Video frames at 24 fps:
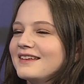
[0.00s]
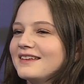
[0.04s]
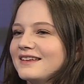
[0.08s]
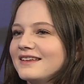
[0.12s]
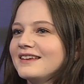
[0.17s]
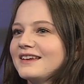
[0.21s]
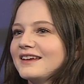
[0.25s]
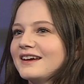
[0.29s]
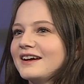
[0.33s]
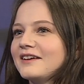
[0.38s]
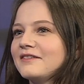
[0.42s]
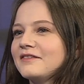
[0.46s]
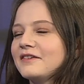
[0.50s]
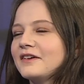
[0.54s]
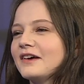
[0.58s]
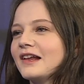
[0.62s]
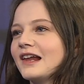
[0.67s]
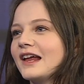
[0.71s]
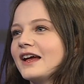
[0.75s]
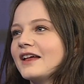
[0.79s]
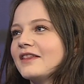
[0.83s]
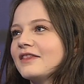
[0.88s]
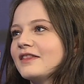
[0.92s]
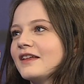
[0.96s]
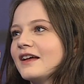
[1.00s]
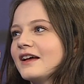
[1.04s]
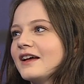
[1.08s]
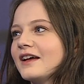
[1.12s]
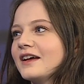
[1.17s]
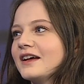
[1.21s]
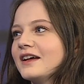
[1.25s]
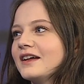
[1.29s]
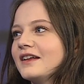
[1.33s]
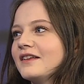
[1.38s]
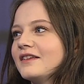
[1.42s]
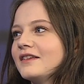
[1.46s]
Yeah, I feel like
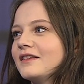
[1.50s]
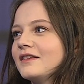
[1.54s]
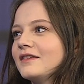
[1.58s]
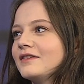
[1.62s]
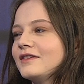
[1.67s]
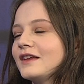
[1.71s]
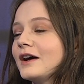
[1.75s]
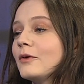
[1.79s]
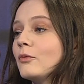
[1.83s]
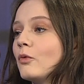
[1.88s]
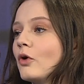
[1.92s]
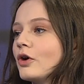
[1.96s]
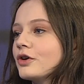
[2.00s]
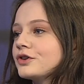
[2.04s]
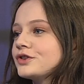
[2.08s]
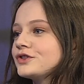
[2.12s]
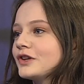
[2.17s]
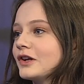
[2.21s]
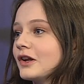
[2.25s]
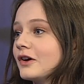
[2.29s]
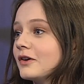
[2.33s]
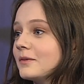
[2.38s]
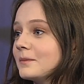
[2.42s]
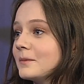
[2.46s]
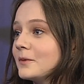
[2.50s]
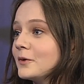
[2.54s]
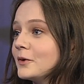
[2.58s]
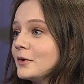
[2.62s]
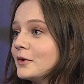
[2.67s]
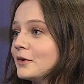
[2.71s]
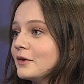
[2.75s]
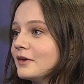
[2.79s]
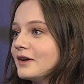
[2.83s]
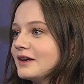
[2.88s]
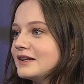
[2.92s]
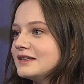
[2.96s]
they're watched a lot
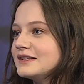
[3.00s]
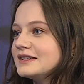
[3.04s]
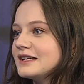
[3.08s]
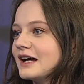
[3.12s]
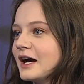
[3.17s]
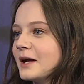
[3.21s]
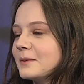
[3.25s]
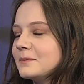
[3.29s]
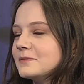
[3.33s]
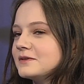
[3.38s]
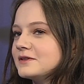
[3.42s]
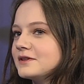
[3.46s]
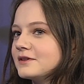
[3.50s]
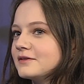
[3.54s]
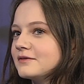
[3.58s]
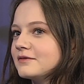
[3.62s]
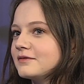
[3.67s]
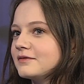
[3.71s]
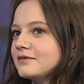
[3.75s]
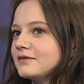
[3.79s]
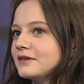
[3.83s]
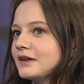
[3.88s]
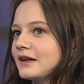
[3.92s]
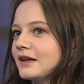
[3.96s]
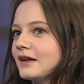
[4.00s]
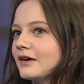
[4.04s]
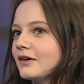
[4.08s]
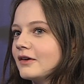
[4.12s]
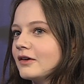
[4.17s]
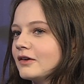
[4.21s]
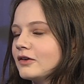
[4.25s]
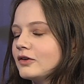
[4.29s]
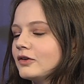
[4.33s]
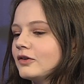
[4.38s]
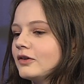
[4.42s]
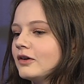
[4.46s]
more in times of
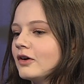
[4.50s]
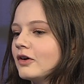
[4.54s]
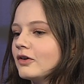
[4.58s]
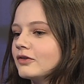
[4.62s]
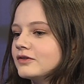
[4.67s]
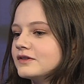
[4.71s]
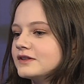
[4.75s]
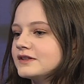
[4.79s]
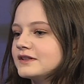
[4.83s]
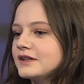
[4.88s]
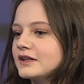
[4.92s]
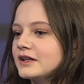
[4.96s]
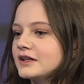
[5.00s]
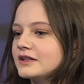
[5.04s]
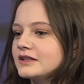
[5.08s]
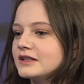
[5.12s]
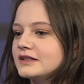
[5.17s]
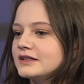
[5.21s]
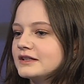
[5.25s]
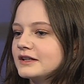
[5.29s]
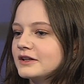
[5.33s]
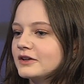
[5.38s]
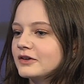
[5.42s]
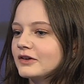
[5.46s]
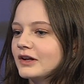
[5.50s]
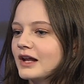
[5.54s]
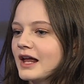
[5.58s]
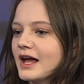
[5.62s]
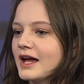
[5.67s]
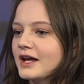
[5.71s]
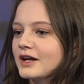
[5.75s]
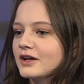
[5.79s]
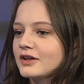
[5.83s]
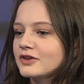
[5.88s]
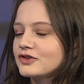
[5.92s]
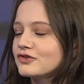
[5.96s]
uncertainty or
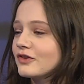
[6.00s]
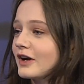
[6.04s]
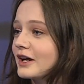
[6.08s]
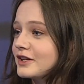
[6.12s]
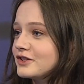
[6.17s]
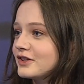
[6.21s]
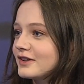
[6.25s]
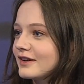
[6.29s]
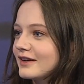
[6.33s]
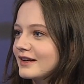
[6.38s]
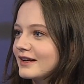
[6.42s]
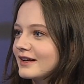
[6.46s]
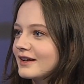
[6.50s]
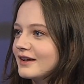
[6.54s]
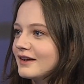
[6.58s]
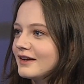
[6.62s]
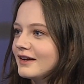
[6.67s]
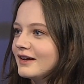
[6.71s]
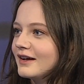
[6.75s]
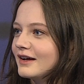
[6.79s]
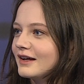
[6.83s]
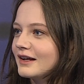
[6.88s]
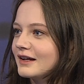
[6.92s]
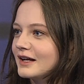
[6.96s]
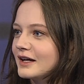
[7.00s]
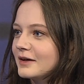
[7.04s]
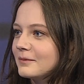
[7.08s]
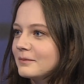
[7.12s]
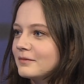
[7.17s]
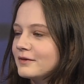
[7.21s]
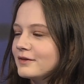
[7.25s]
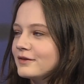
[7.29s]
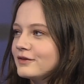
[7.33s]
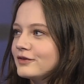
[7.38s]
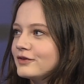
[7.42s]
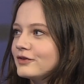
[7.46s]
like tragedy. Like
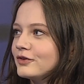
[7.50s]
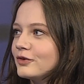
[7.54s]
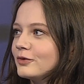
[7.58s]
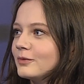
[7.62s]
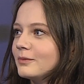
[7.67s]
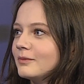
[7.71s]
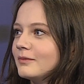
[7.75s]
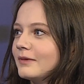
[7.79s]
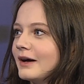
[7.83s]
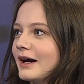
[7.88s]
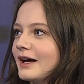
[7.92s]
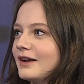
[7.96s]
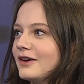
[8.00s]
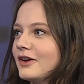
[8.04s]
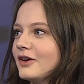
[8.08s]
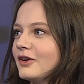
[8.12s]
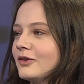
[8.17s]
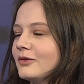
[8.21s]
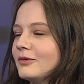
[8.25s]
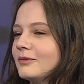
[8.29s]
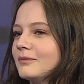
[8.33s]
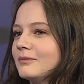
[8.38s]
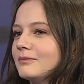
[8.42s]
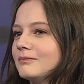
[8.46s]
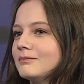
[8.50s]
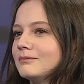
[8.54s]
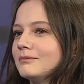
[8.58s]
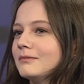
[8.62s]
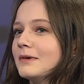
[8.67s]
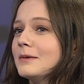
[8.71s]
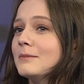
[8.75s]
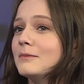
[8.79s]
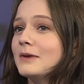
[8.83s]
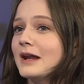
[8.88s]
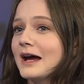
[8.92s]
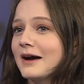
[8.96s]
I know
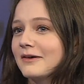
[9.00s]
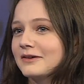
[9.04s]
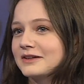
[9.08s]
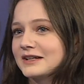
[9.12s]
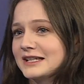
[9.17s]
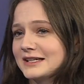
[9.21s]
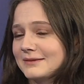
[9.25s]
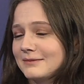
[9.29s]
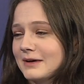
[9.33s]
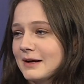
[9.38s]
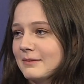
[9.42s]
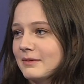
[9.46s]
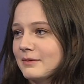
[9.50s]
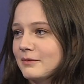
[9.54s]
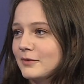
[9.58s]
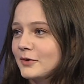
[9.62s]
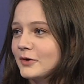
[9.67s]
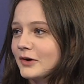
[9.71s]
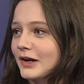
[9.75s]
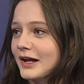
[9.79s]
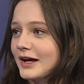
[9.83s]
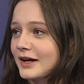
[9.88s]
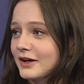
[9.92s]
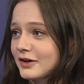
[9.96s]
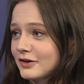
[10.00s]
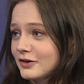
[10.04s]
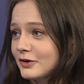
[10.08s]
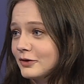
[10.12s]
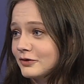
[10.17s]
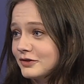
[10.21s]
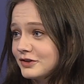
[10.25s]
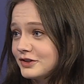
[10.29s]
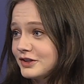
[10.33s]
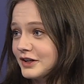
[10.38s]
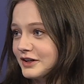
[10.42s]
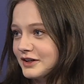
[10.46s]
nowadays it might be more like an
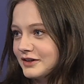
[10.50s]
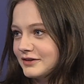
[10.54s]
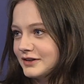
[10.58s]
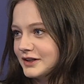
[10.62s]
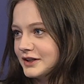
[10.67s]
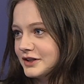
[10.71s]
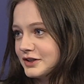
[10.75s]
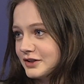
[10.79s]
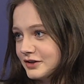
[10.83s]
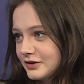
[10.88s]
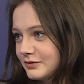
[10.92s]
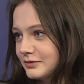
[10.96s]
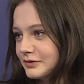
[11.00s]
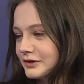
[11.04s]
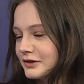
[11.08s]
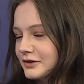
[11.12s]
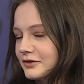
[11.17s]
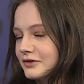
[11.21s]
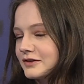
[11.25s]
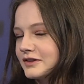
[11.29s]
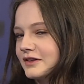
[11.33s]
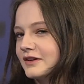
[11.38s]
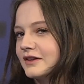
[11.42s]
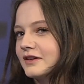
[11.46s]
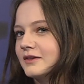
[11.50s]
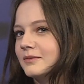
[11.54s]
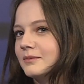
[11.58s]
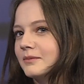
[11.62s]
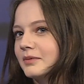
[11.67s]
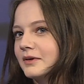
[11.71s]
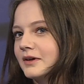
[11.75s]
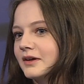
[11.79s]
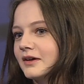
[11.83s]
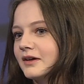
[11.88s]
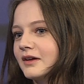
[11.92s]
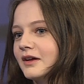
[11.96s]
older generation that would look to them,
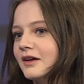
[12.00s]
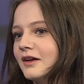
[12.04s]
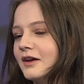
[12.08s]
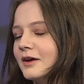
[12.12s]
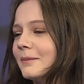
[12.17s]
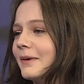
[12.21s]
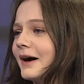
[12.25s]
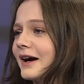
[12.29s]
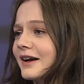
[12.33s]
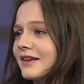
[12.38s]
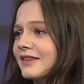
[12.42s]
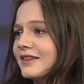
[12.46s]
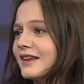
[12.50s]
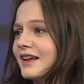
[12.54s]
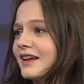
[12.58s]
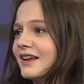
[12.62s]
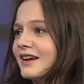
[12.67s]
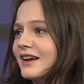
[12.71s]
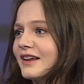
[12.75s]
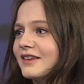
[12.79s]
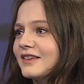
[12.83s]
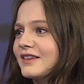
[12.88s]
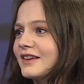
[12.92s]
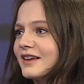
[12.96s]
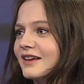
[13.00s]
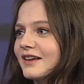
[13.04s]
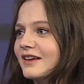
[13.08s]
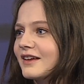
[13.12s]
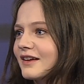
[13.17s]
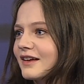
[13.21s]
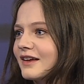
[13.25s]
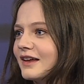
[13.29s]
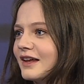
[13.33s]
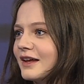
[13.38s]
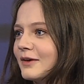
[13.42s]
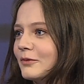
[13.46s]
but back then I think
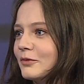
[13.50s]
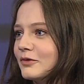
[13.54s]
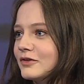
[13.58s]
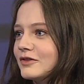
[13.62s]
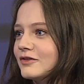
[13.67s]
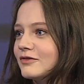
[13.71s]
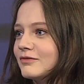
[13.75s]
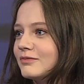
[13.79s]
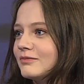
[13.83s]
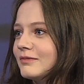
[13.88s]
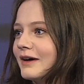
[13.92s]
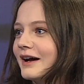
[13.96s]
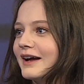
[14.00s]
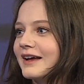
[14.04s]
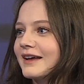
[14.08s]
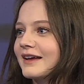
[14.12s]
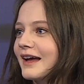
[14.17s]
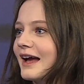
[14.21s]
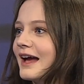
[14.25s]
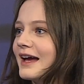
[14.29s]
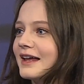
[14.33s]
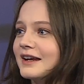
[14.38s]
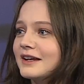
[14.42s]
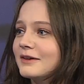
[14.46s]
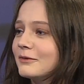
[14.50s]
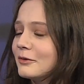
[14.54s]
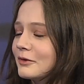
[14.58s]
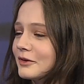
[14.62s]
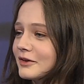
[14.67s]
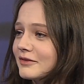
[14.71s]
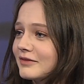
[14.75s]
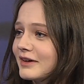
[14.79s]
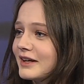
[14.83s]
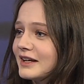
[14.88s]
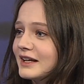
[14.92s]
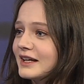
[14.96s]
it would have, like anyone
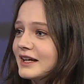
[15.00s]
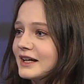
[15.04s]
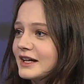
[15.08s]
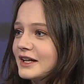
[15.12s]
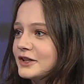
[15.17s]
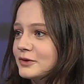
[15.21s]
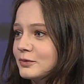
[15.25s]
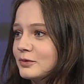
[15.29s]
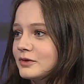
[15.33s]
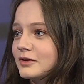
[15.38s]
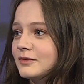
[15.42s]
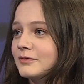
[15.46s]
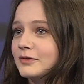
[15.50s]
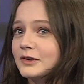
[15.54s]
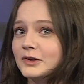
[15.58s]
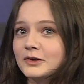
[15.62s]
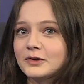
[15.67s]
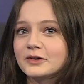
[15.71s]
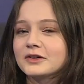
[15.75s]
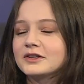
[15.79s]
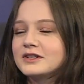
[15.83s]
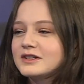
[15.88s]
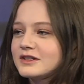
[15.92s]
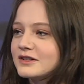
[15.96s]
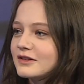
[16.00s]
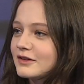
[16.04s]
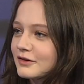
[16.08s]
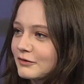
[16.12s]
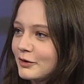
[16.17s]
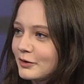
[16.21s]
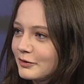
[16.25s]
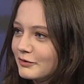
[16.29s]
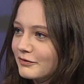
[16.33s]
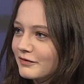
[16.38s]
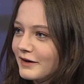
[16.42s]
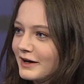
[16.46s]
of any age would have looked to the
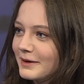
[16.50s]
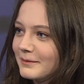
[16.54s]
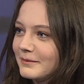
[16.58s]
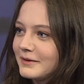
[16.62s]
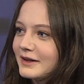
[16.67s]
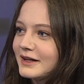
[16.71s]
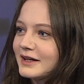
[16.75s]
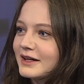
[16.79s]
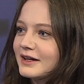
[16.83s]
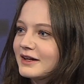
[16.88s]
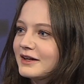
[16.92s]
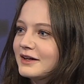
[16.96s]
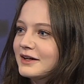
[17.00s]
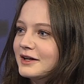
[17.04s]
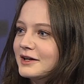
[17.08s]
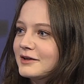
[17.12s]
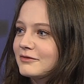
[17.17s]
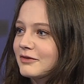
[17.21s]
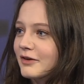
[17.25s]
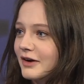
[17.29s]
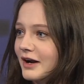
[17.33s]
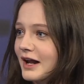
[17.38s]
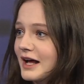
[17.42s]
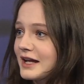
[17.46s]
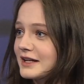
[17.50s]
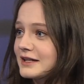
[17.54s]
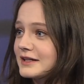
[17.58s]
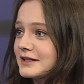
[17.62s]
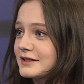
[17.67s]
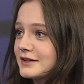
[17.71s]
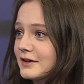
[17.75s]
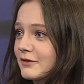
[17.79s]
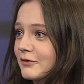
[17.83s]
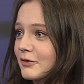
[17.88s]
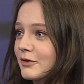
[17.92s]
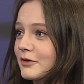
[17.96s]
royal family for an
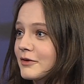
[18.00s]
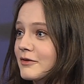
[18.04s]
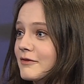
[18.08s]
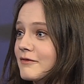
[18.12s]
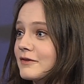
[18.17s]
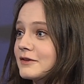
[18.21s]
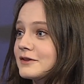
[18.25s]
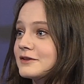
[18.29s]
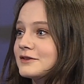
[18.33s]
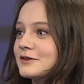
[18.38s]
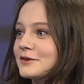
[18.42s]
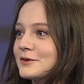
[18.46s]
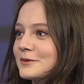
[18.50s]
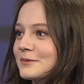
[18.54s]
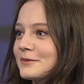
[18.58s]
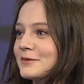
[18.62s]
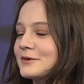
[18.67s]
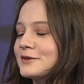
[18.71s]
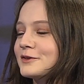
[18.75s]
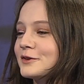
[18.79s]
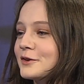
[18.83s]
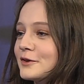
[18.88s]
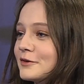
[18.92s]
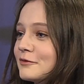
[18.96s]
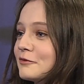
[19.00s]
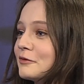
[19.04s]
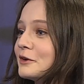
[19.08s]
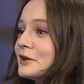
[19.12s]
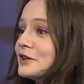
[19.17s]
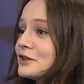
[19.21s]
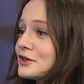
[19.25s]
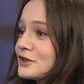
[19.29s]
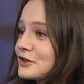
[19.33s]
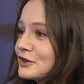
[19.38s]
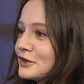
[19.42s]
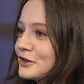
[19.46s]
answer or for some sort of
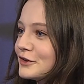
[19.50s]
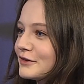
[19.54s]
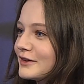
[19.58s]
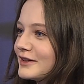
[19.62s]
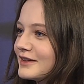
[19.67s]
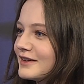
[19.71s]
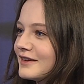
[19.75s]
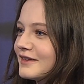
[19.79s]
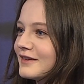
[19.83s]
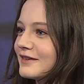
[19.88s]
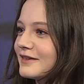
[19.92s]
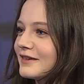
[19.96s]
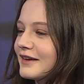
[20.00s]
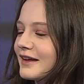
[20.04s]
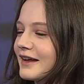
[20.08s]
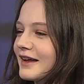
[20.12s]
reassurance.